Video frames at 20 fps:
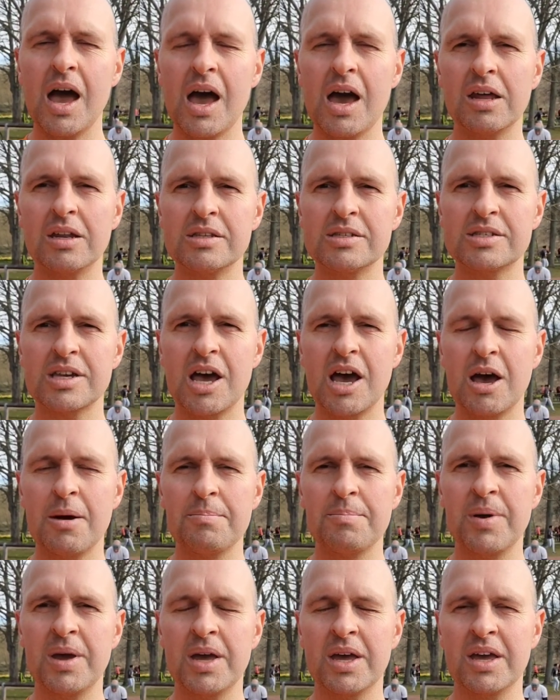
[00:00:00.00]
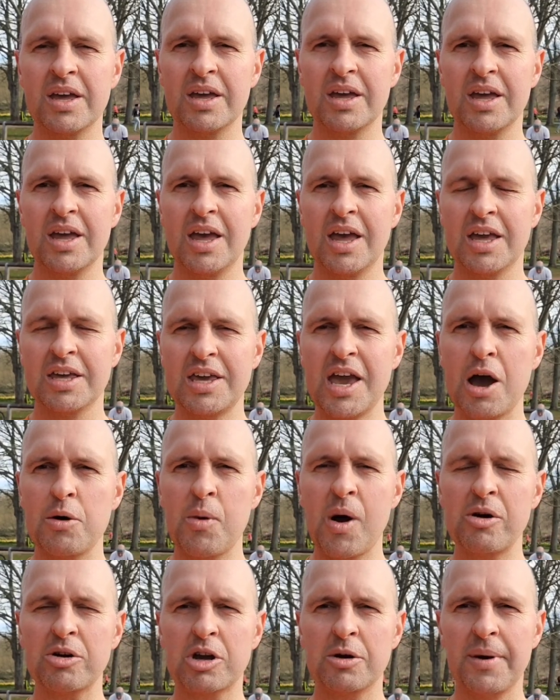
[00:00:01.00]
and yeah,
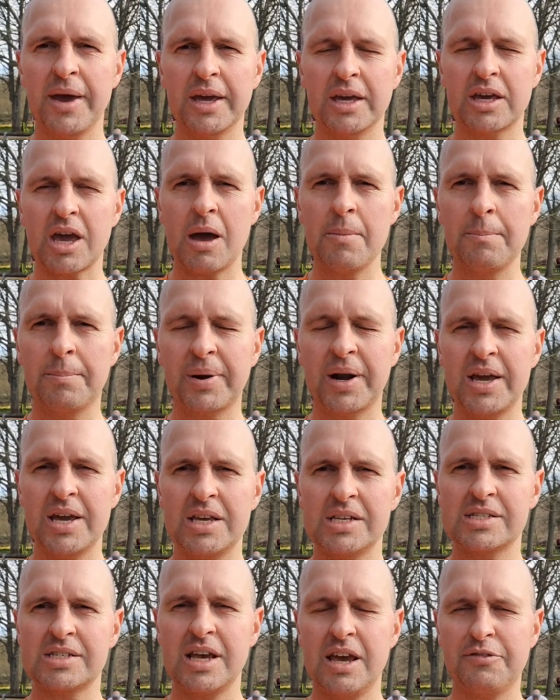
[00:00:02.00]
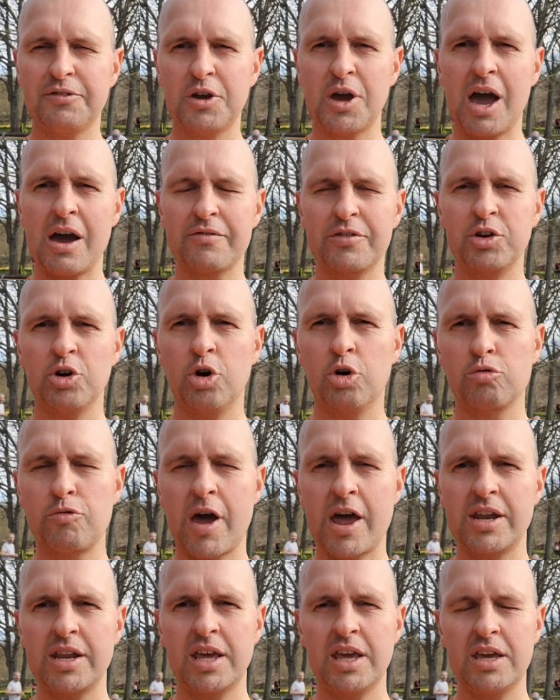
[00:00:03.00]
welcoming. And please, if you haven't
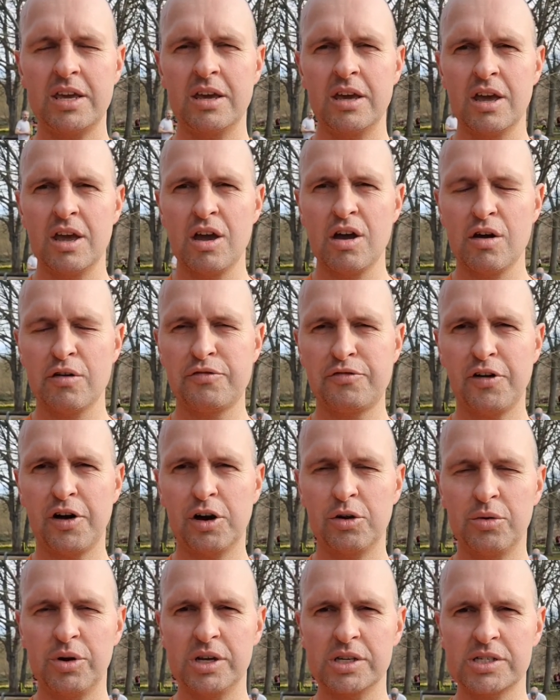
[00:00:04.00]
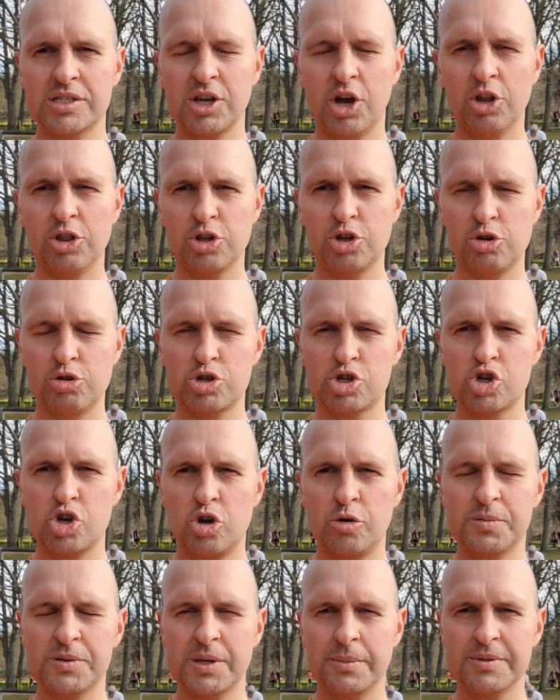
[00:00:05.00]
already, follow us on
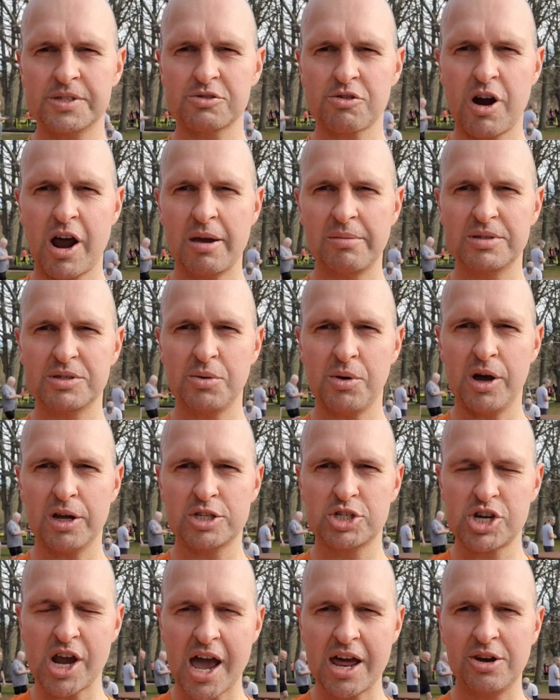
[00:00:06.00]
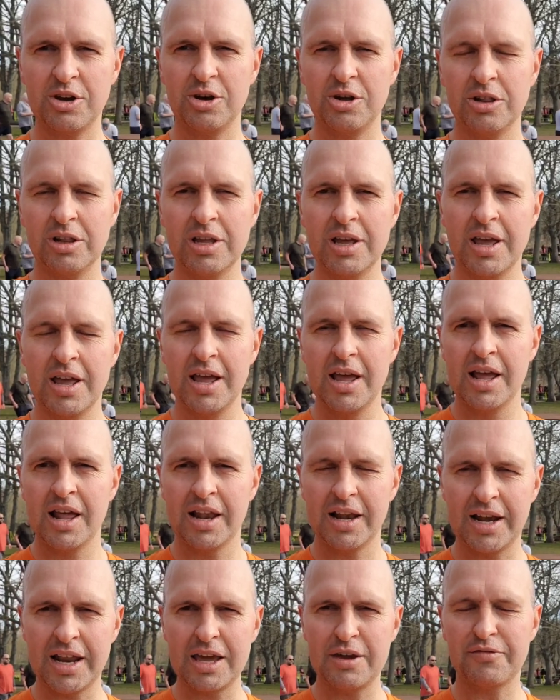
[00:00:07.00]
YouTube, subscribe to our channel,
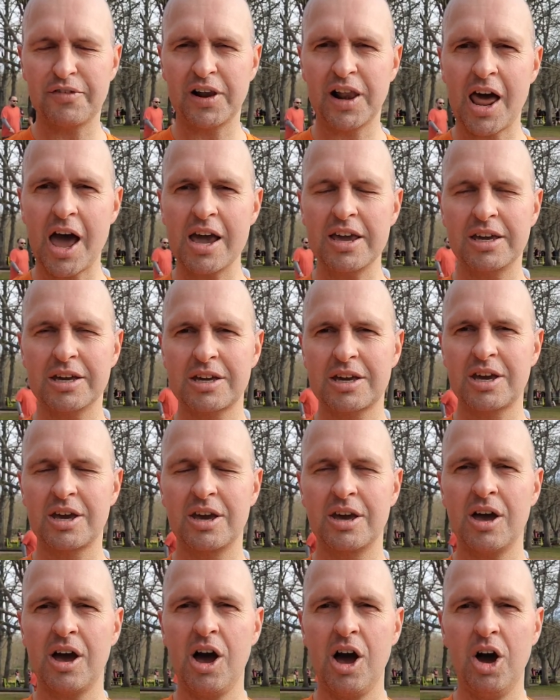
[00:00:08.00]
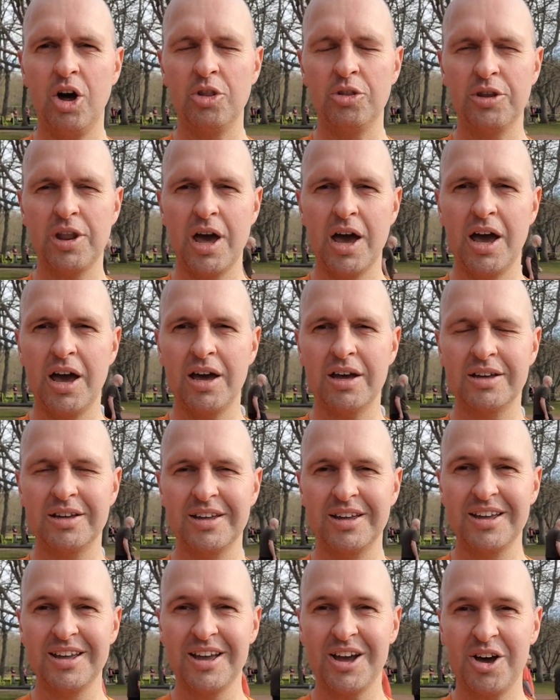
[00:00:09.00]
leave a like
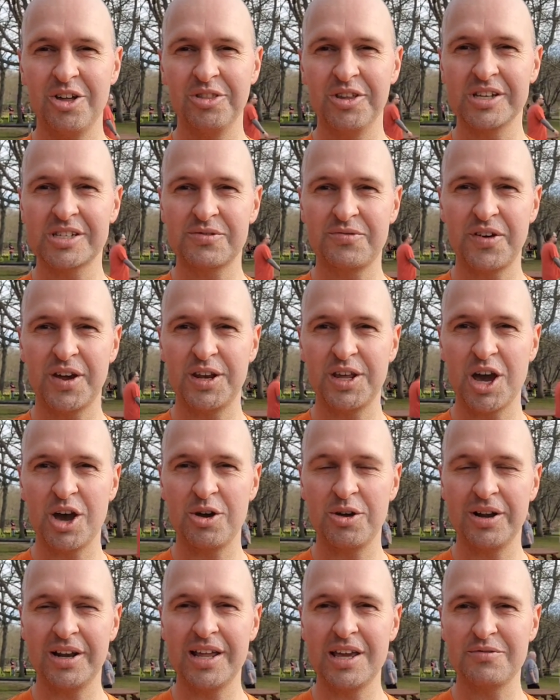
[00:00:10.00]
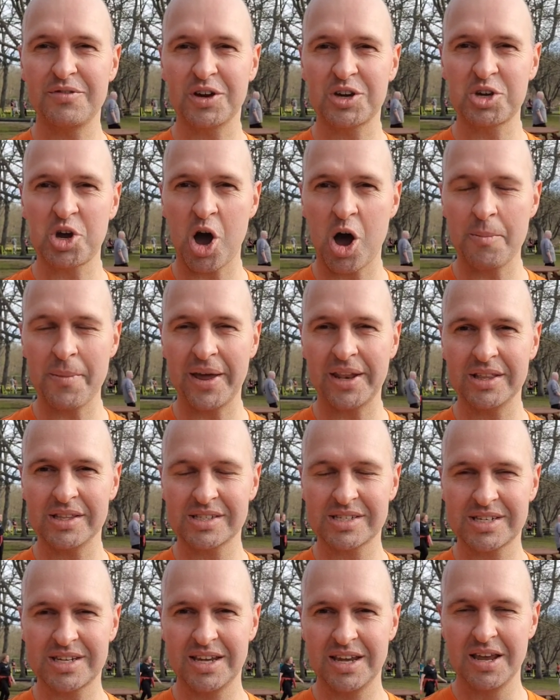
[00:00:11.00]
on this video, leave a
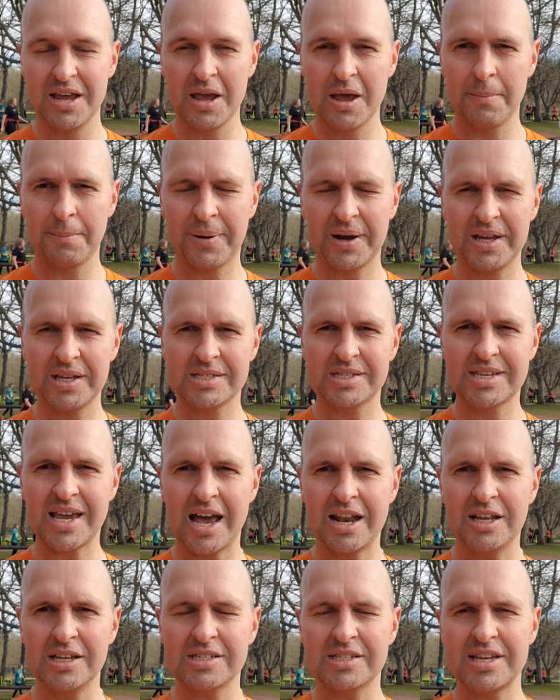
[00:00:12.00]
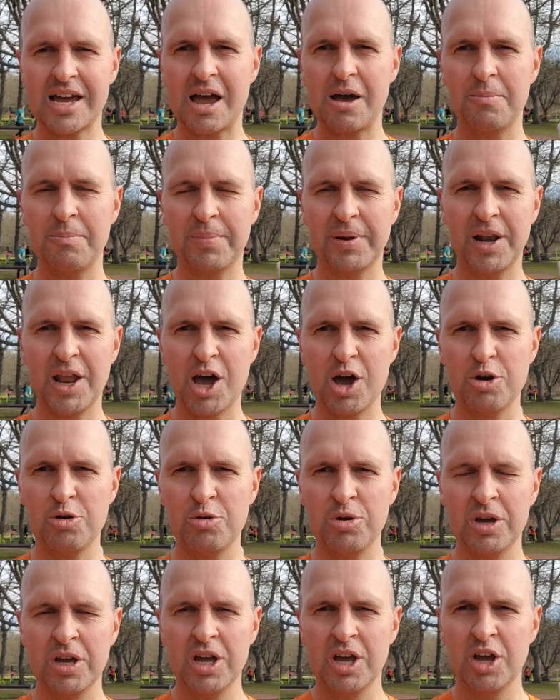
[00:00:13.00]
comment. Please tell us down
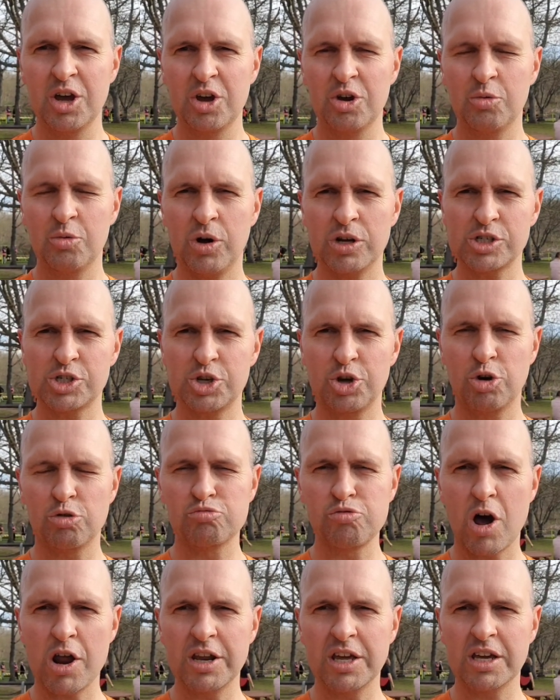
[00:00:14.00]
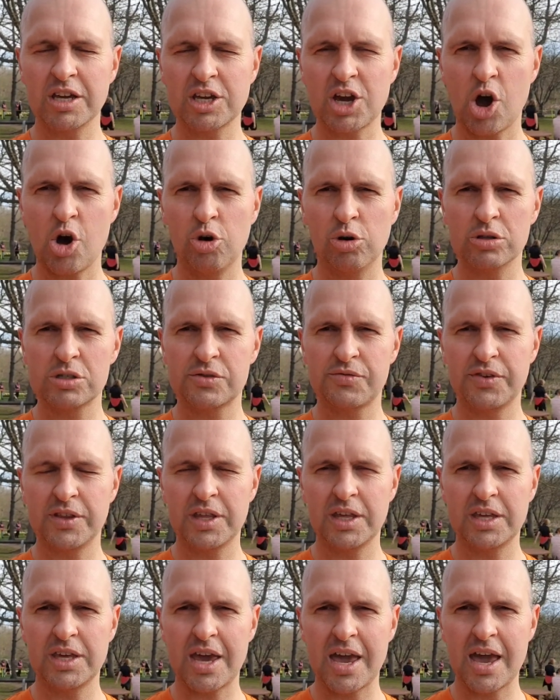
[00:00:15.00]
below, what's your running goals for
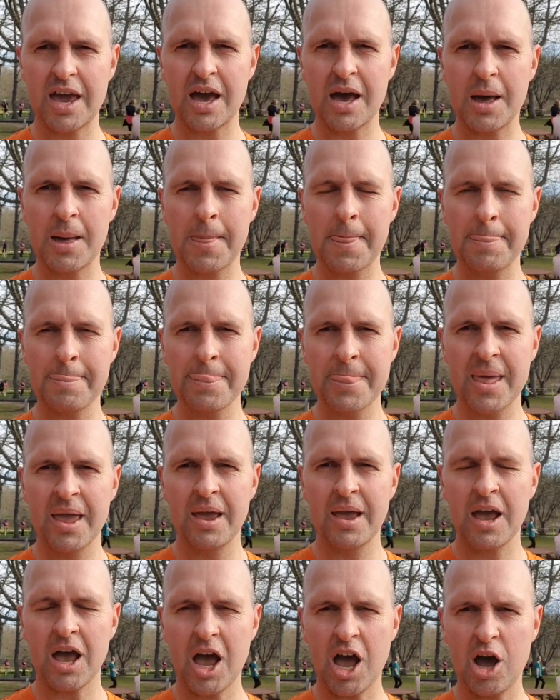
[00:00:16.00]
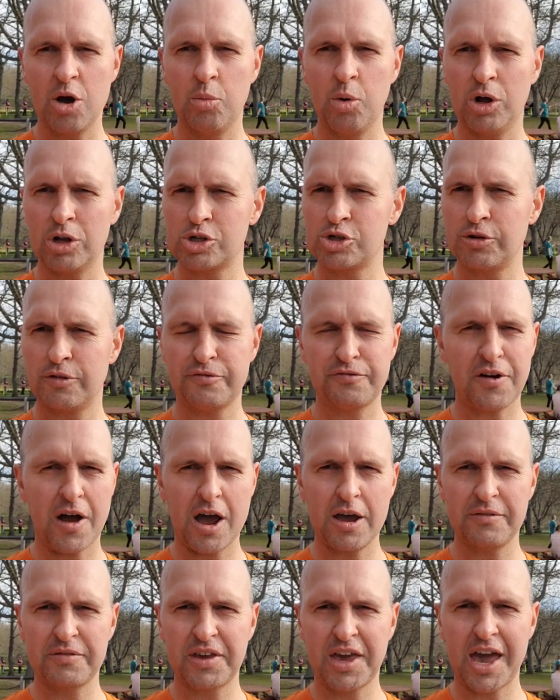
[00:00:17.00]
the year? What's your
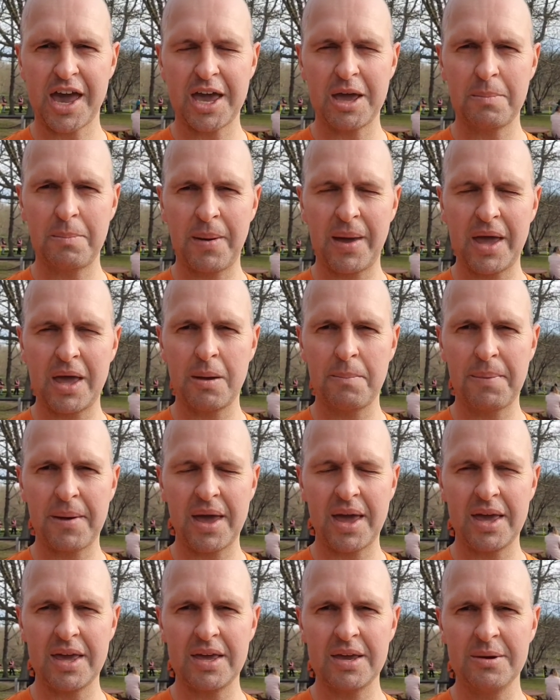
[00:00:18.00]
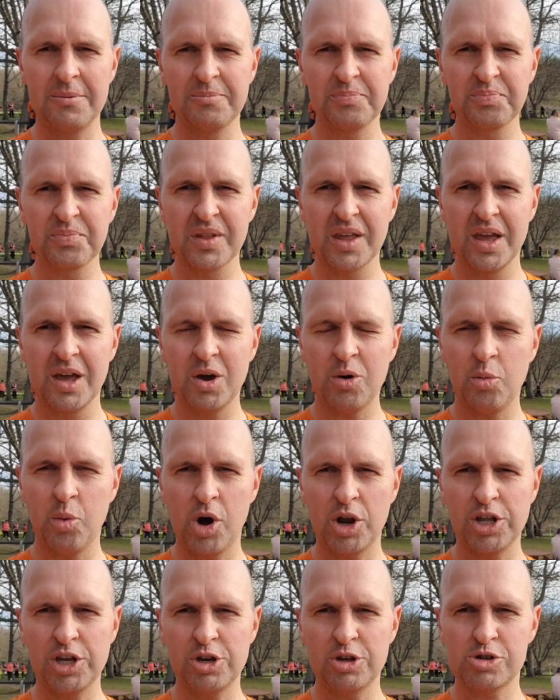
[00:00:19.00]
5K PB?
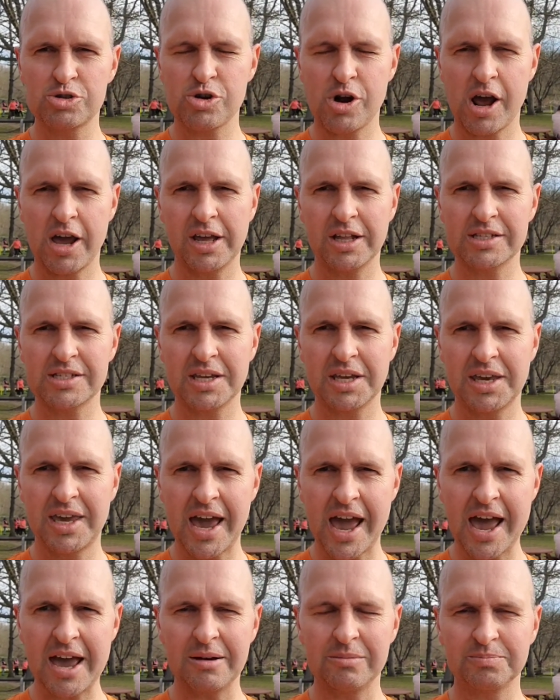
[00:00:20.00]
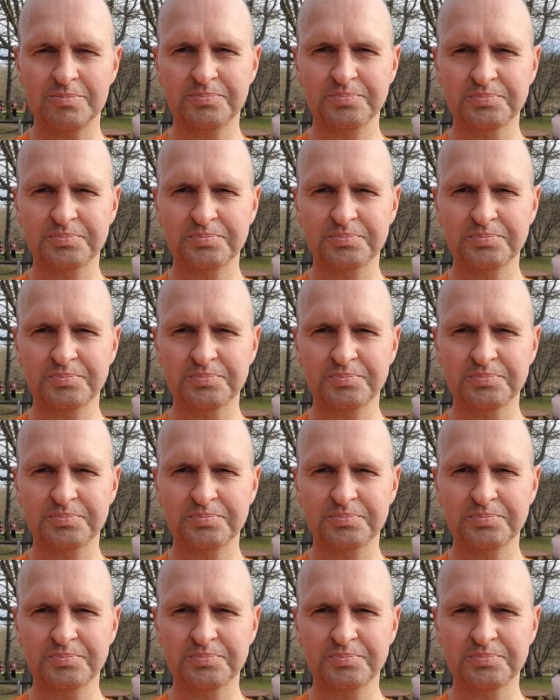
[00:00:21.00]
What are you trying to get?